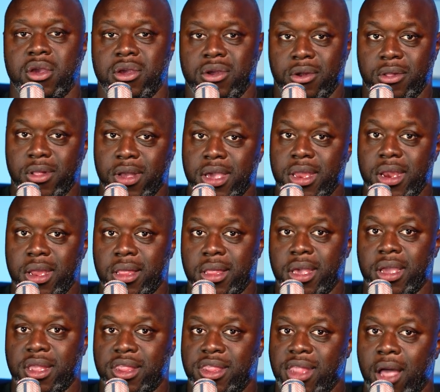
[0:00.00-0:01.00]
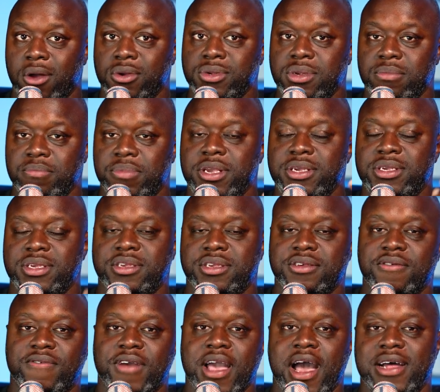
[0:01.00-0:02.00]
you're looking at like a thousand pieces
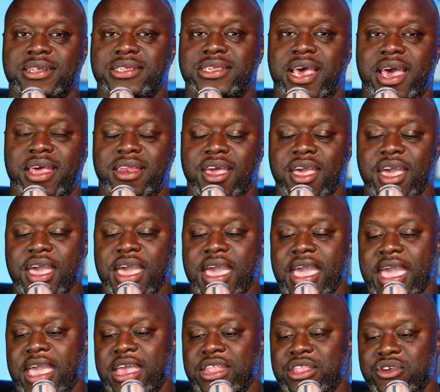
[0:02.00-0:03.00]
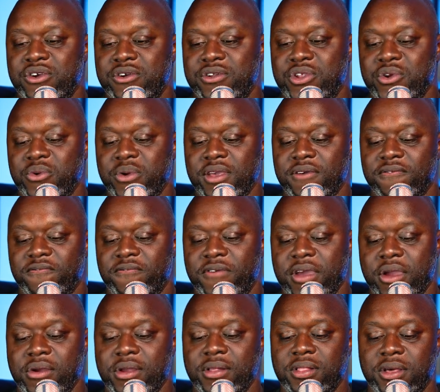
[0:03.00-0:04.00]
of content and you're doing
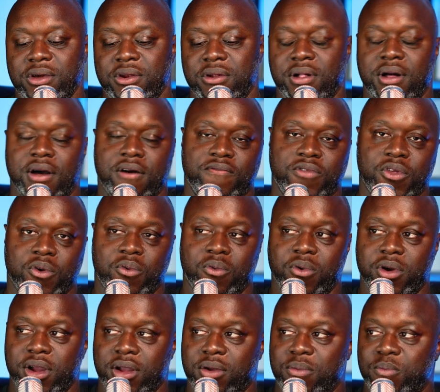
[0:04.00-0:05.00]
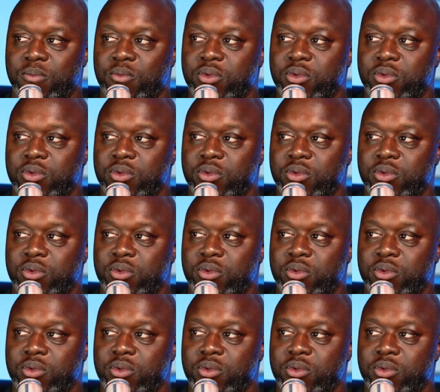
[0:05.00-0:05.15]
very little of the work,